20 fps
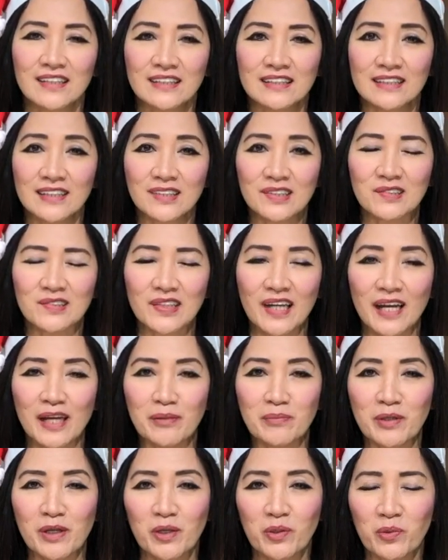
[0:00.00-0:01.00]
This
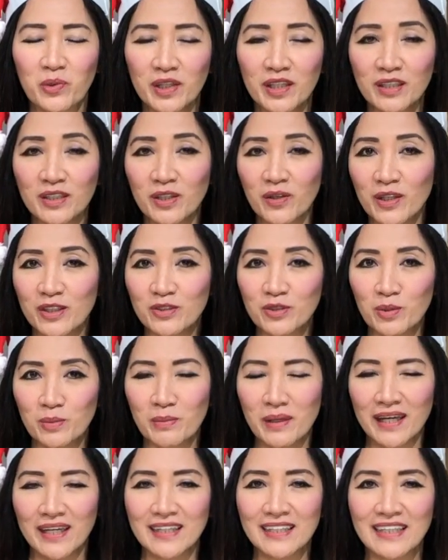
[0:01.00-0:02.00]
time, we are going to
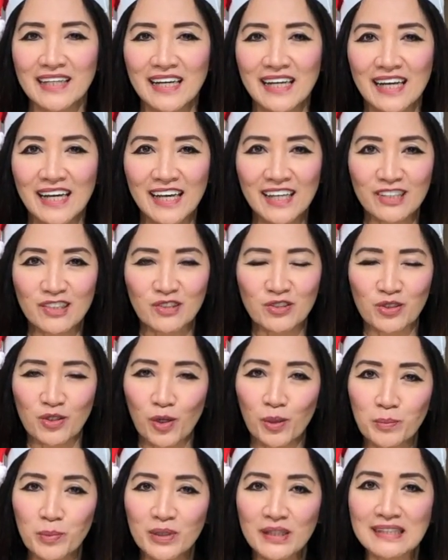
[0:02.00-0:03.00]
make a
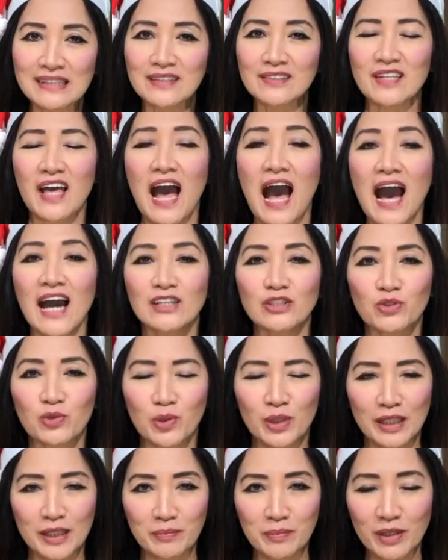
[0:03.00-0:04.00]
strawberries and
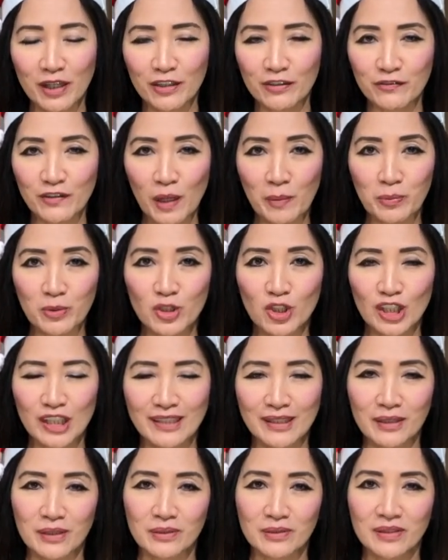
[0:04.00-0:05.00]
cream
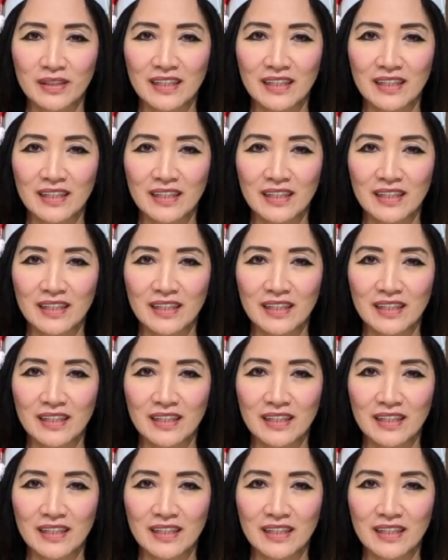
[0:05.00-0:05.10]
Frappuccino.